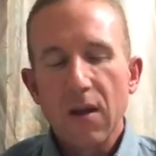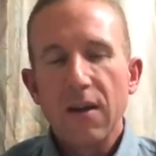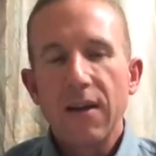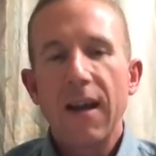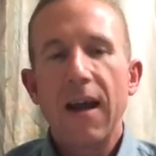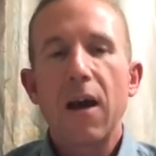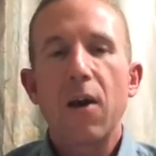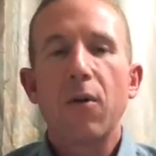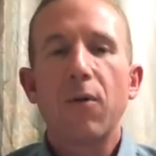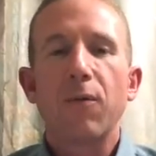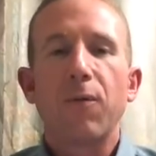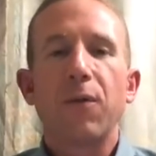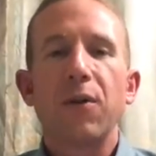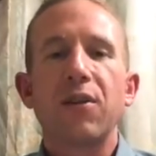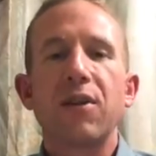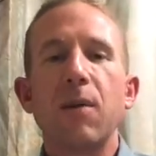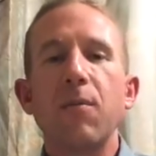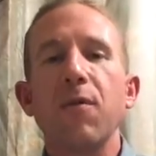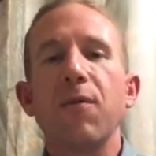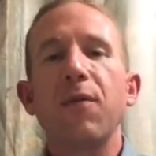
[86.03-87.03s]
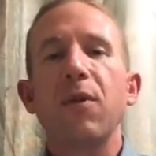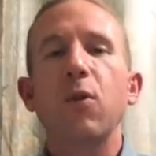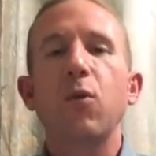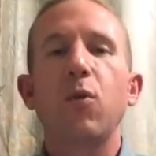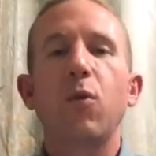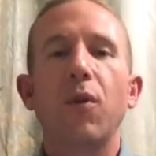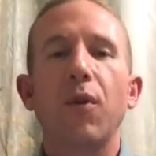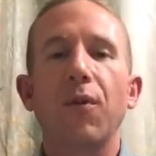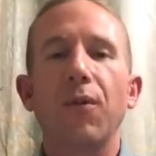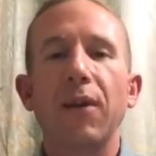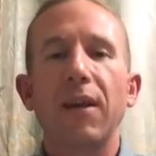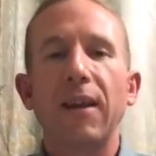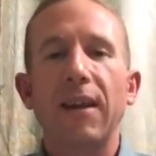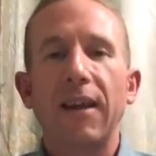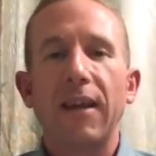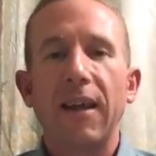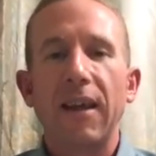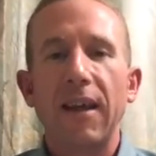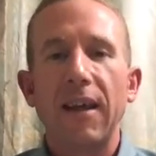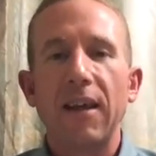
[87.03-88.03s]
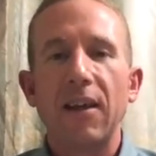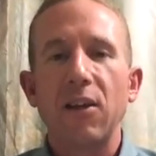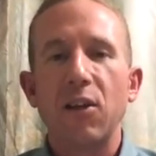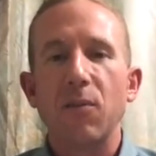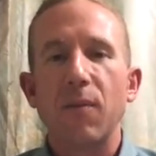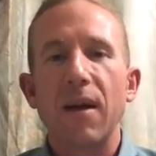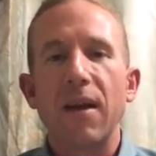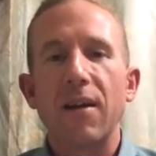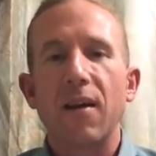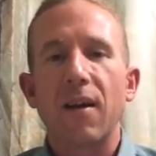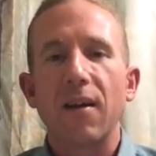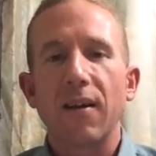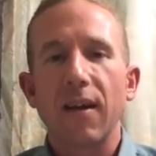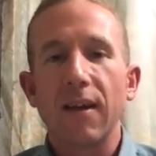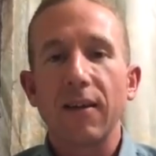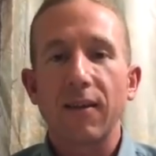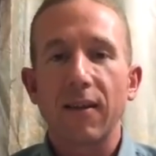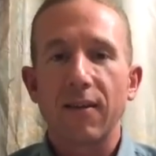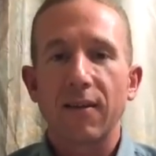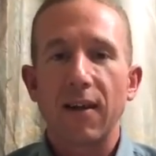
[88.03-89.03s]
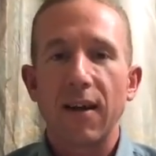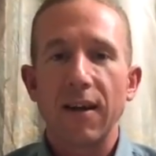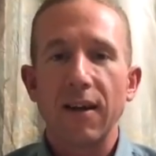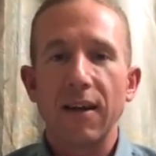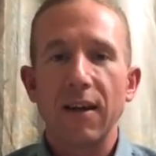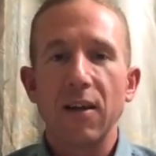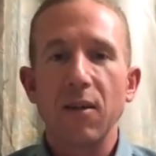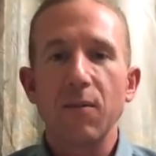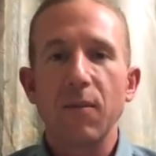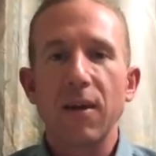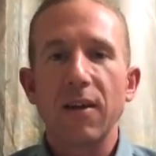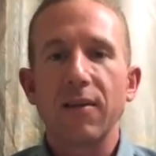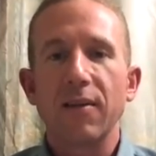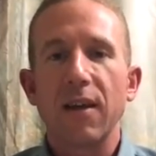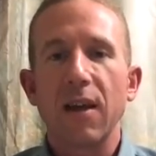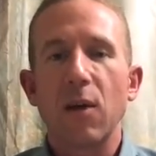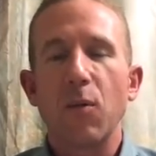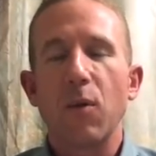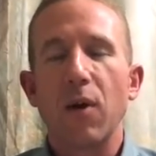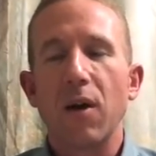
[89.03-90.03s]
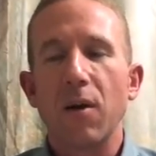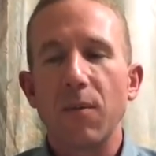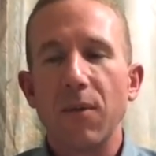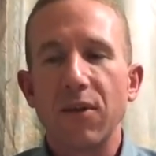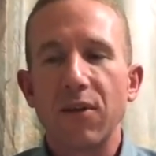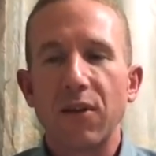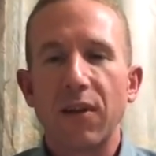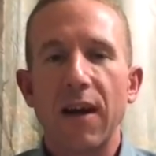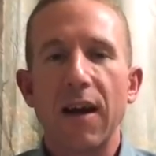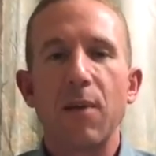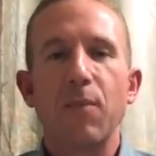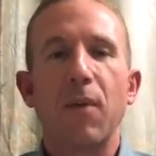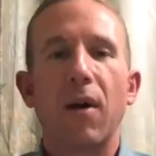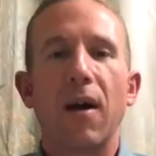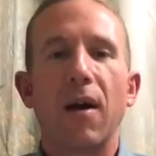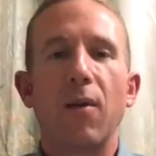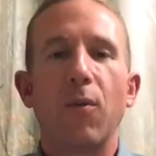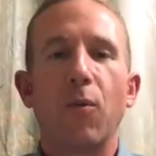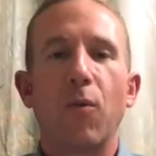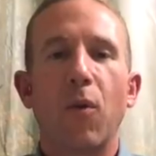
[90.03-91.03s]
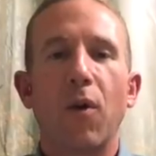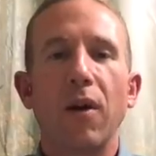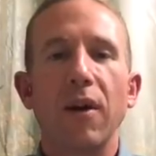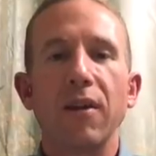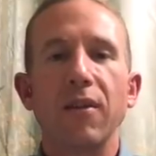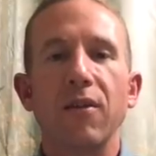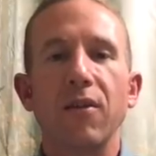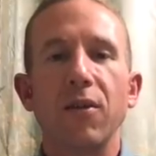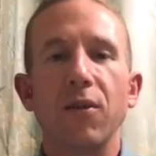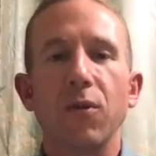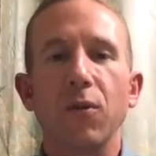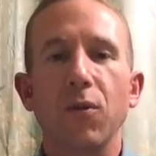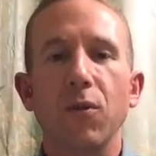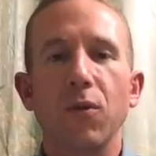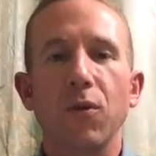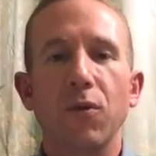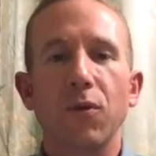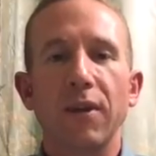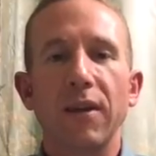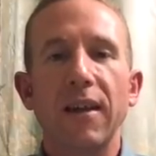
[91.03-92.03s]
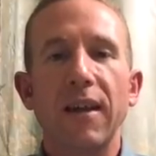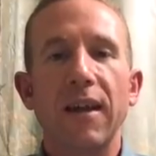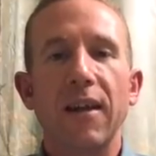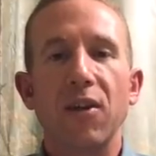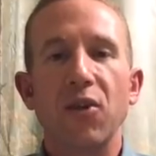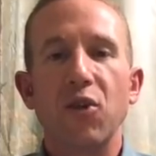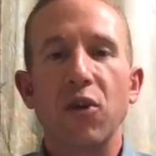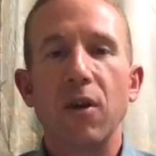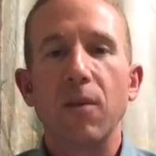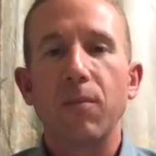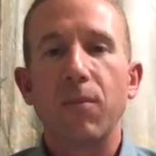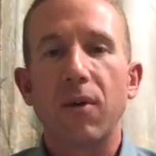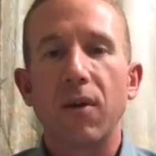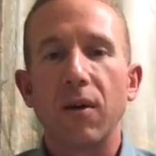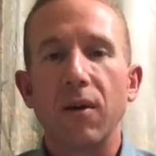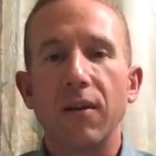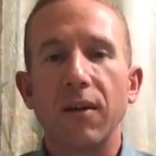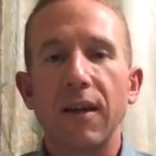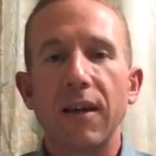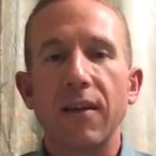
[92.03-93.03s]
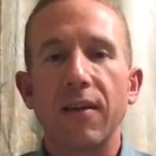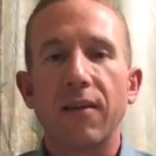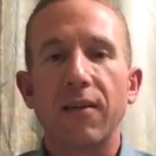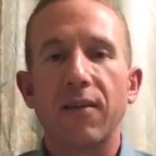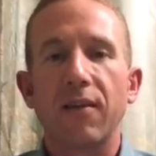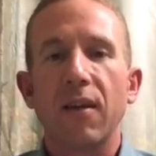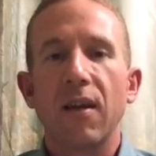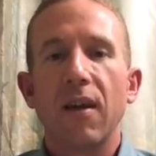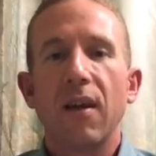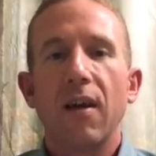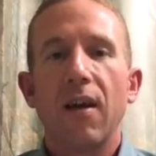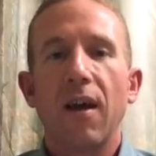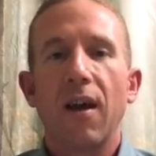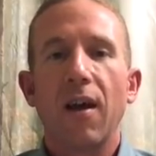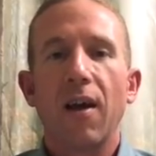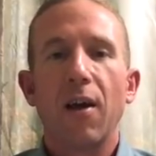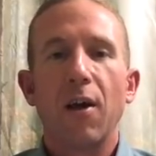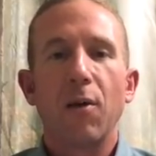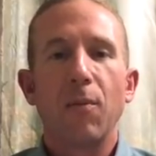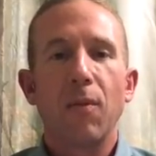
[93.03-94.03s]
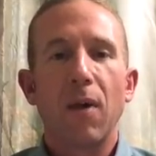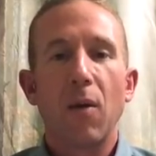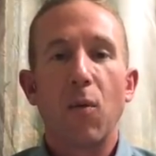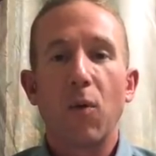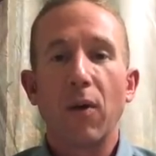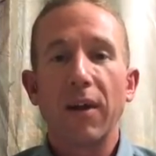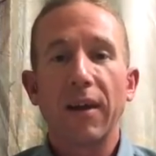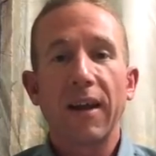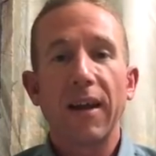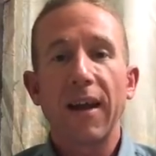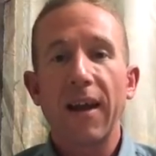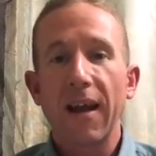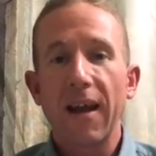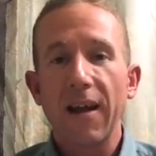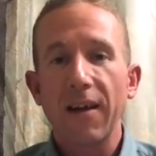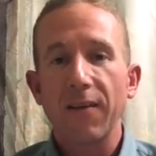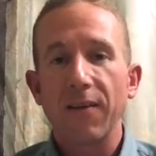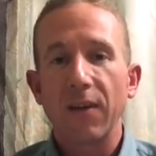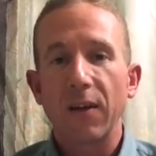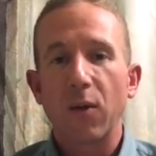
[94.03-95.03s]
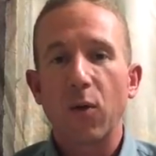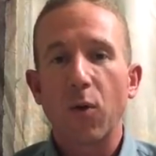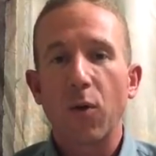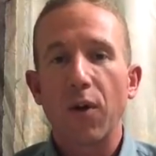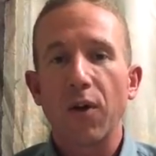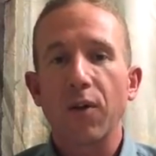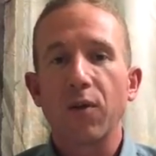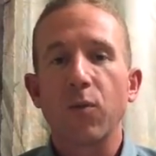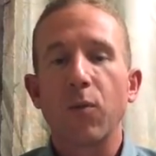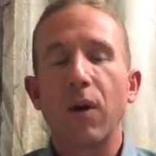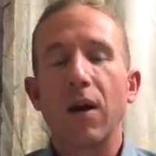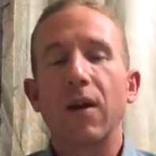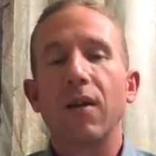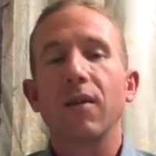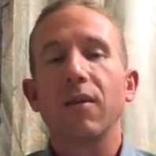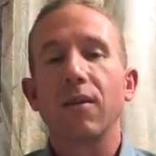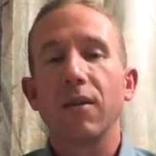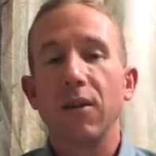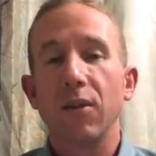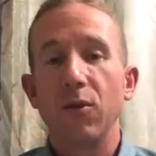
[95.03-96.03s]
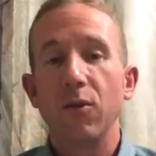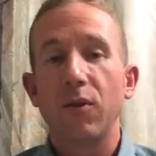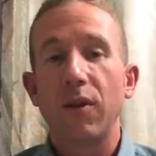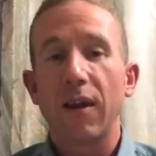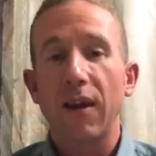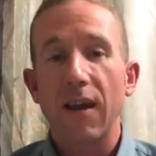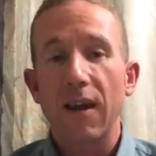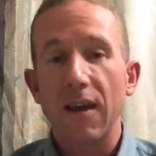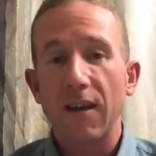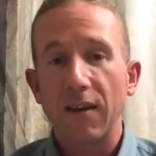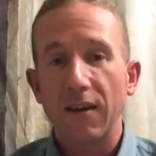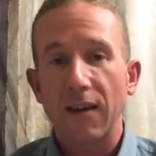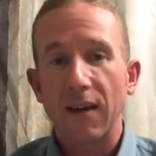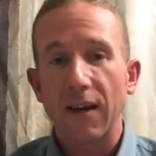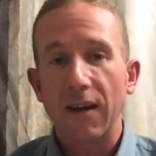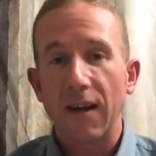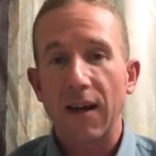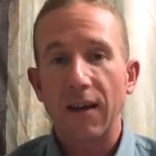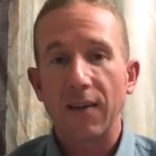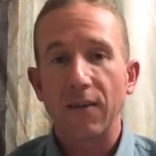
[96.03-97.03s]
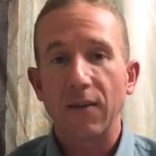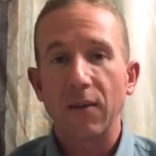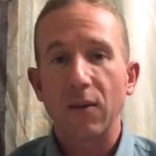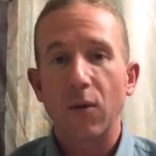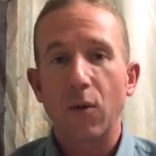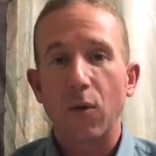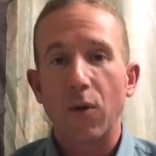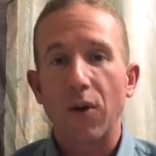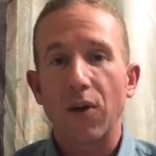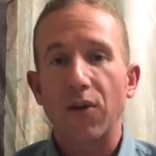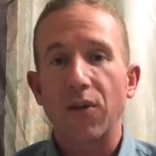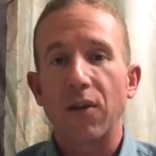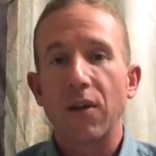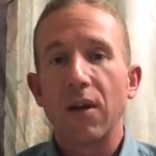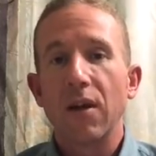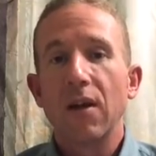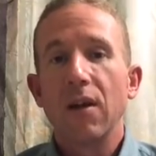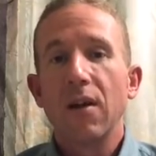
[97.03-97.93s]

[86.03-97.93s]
Now, for some of you who are really keen, you might not like this idea. You might say, well, Mr. M, I wanted to really get a jump on this. I want to get ahead in the course. Well, you can get ahead in the course.